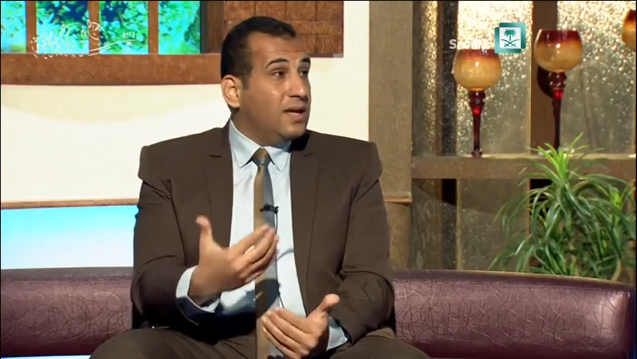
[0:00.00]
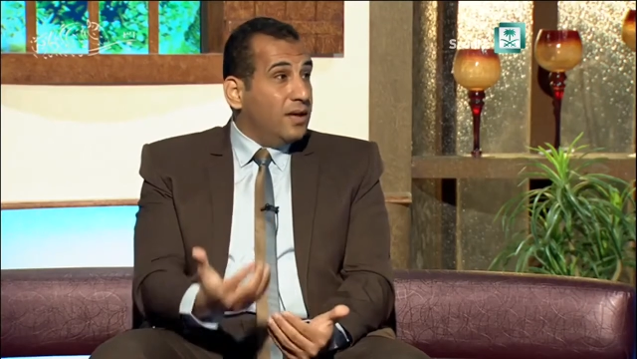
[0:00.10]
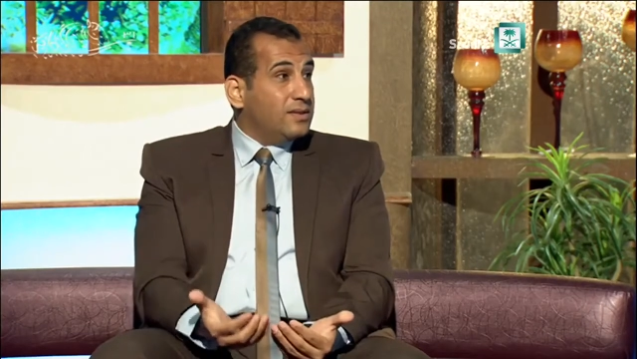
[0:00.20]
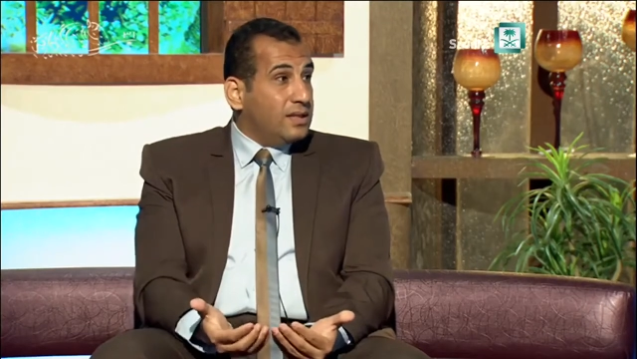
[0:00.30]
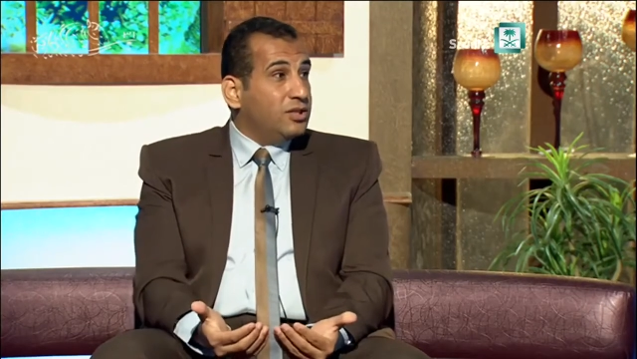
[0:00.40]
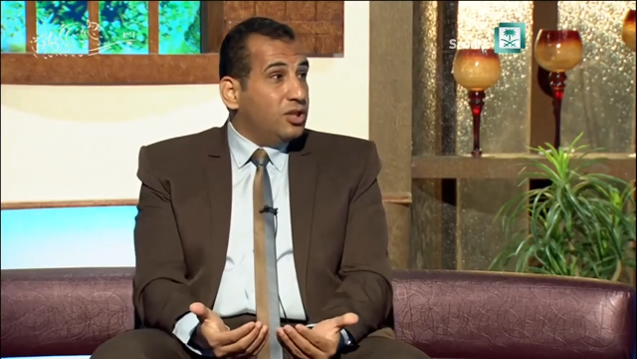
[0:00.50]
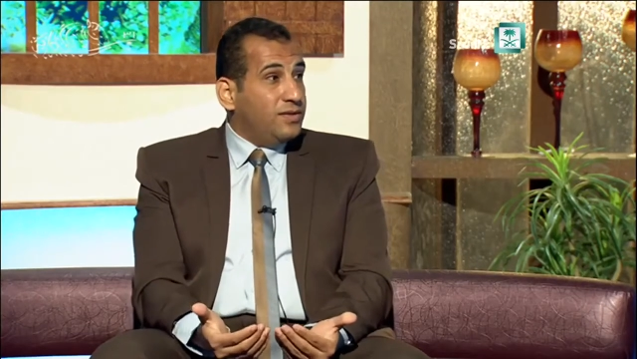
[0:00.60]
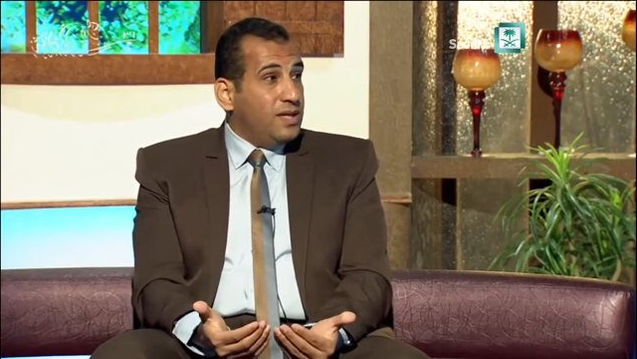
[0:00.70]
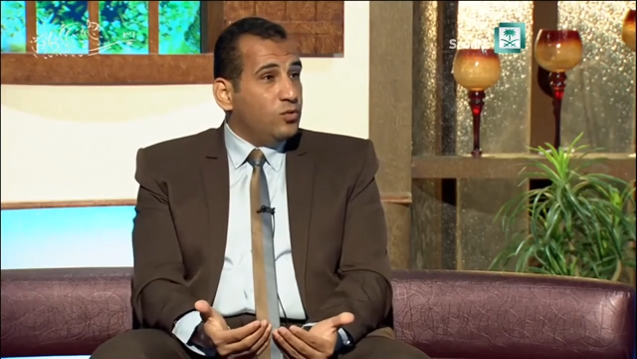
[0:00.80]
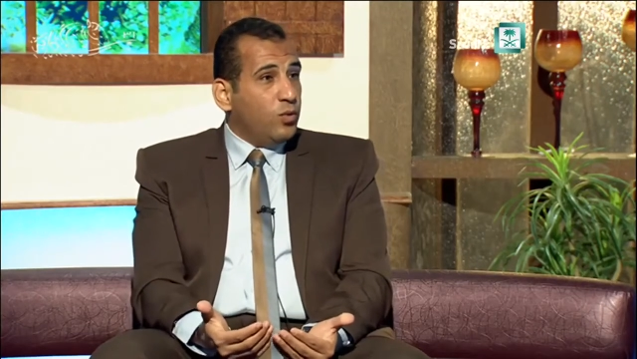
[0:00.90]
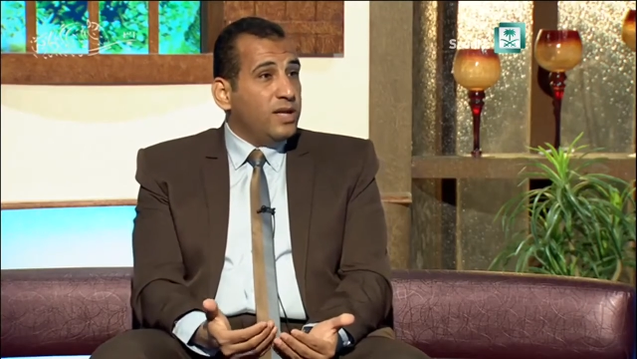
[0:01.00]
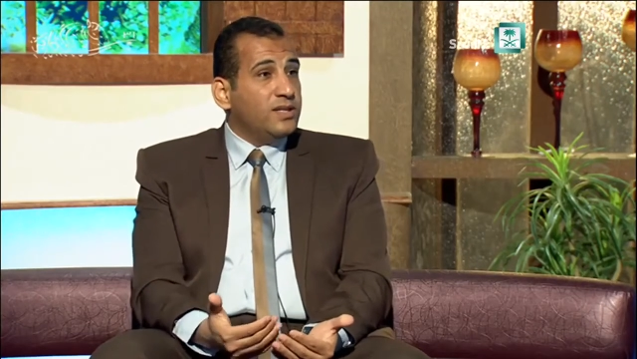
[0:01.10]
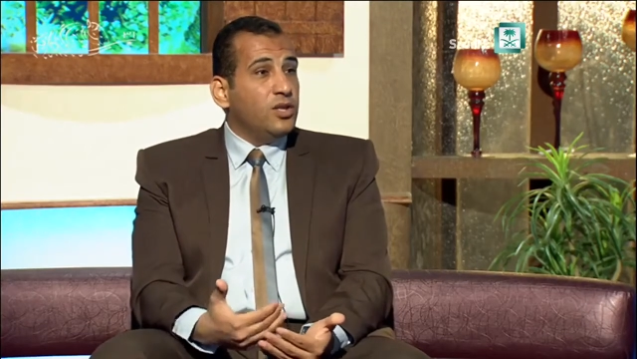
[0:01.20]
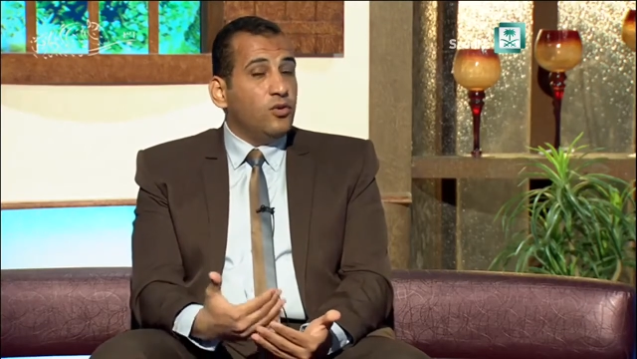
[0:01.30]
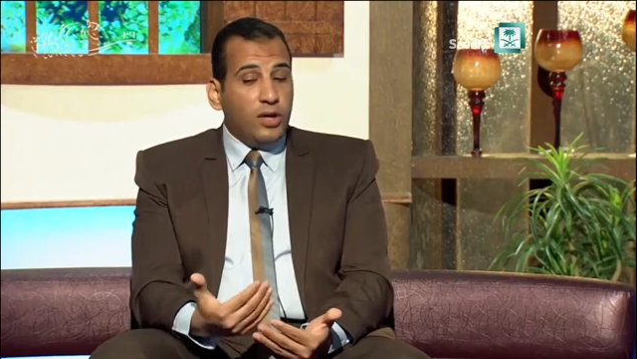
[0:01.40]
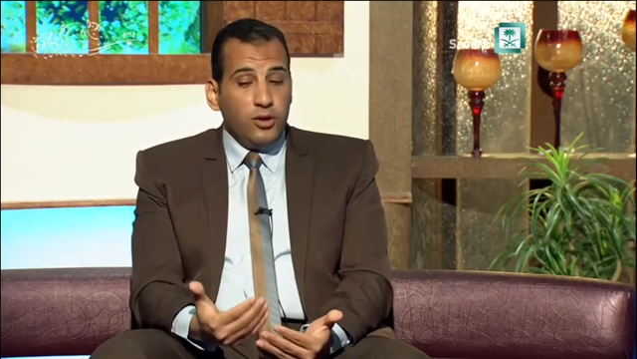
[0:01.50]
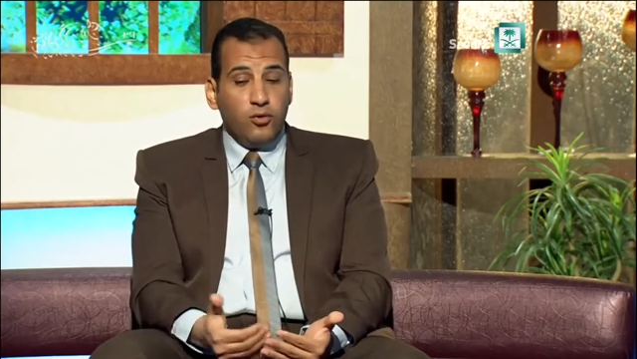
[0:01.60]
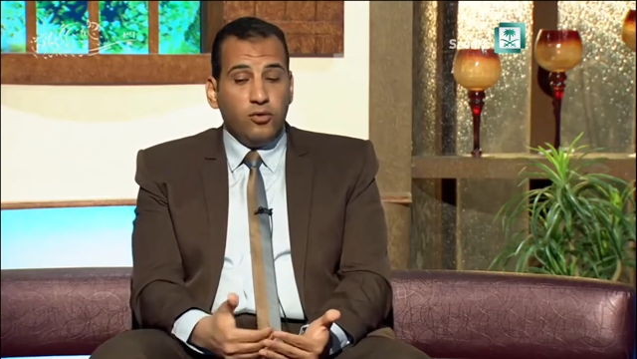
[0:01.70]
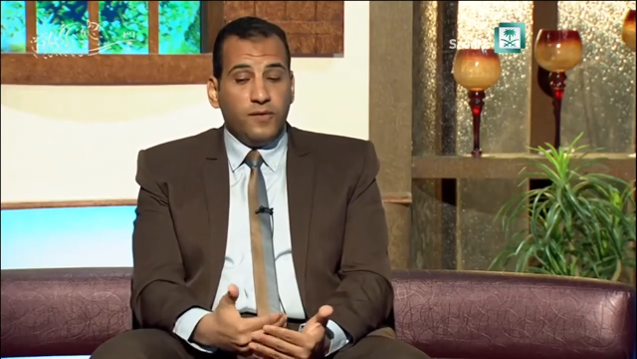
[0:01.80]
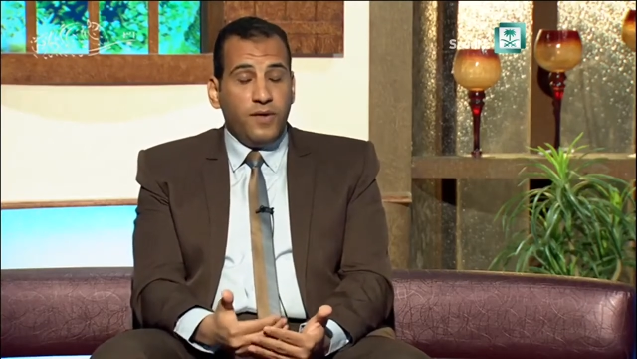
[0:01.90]
Such these words you
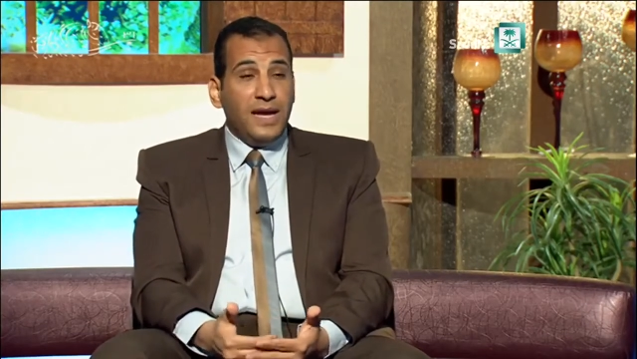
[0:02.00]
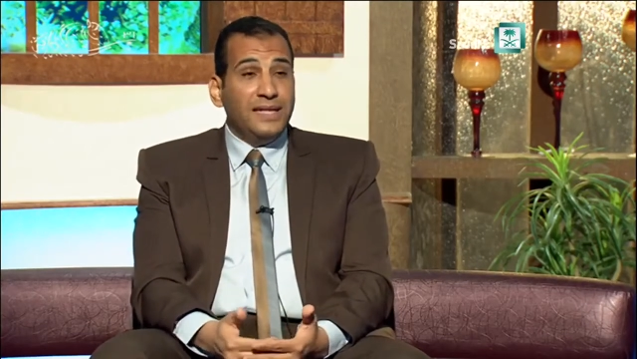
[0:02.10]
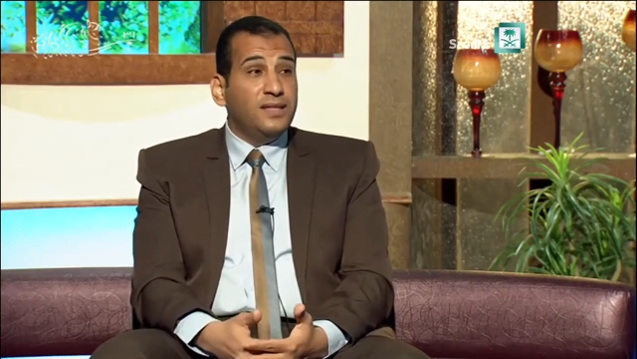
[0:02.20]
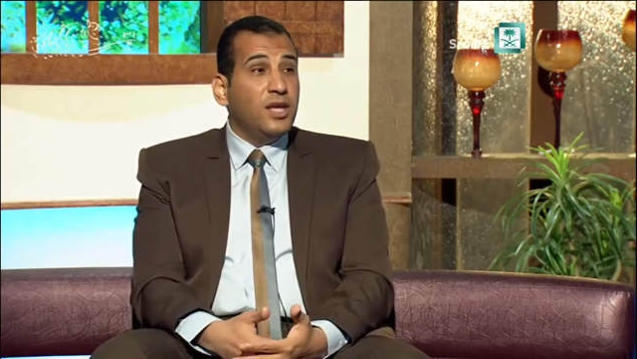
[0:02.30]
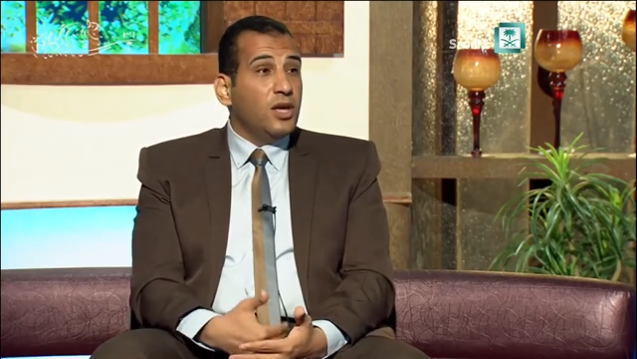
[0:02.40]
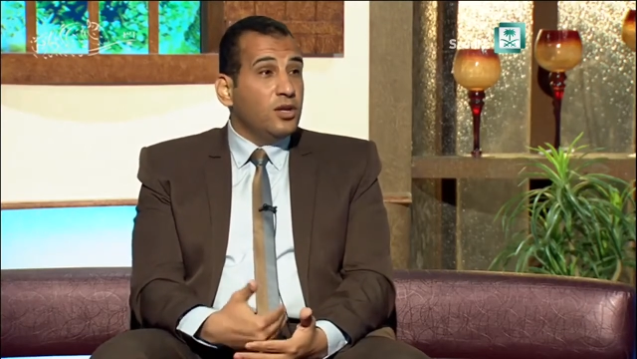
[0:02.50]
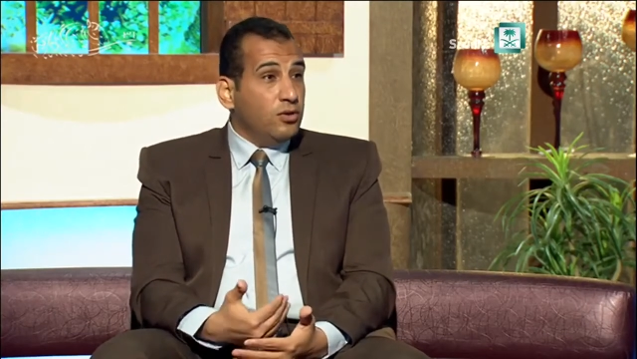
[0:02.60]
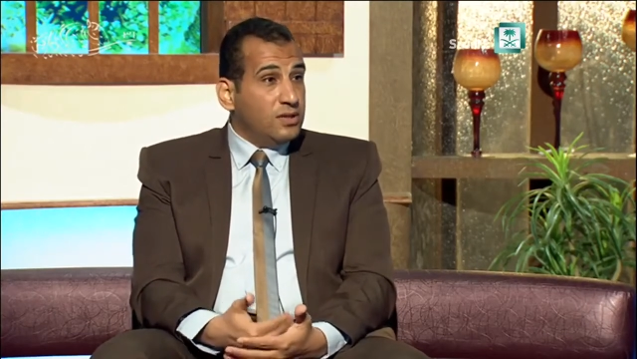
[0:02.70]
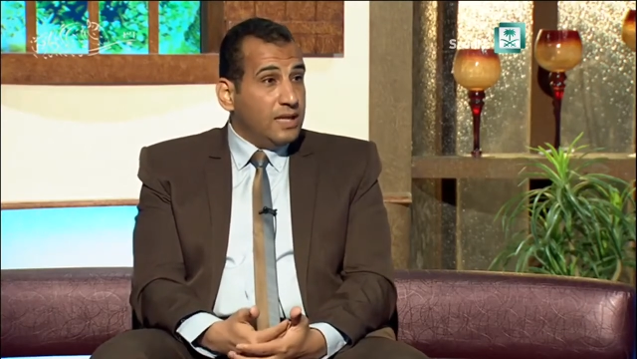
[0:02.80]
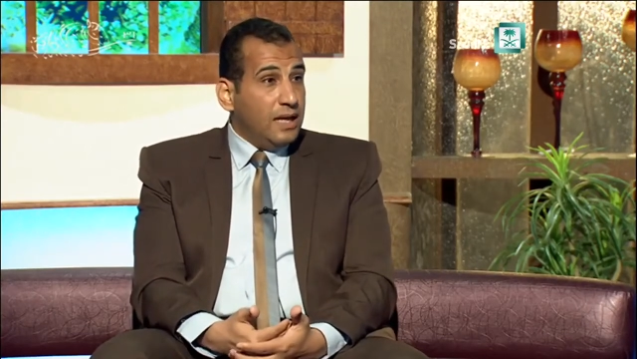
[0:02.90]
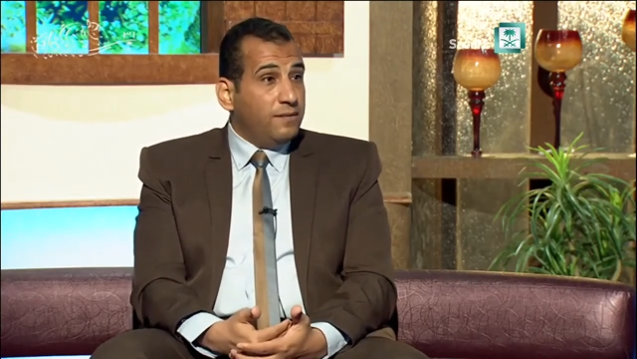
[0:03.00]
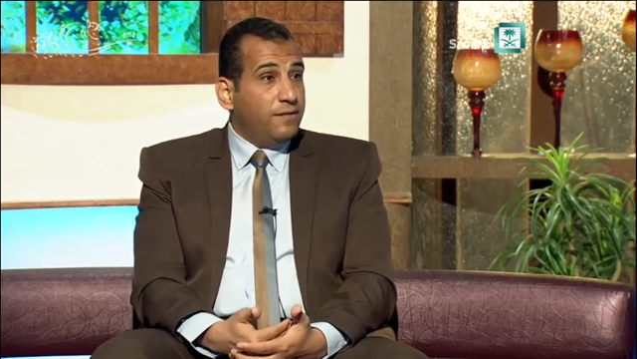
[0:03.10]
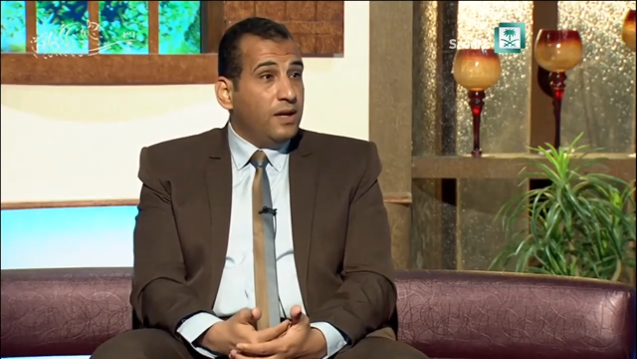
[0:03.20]
could find yourself